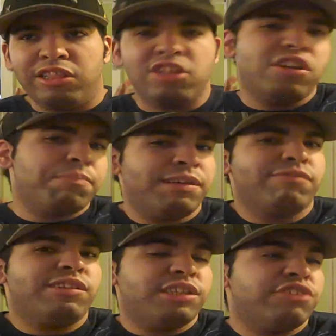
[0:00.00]
A little
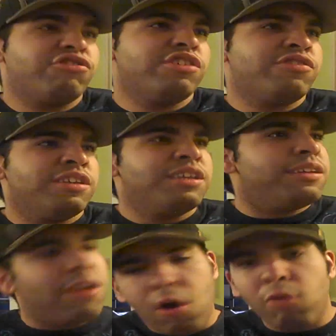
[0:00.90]
bit religious,
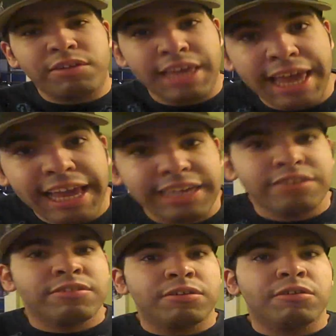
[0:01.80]

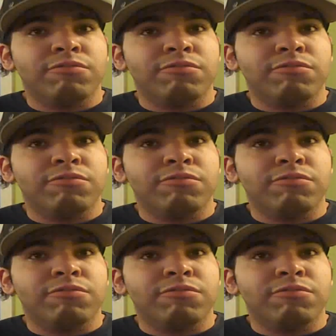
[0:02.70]
okay.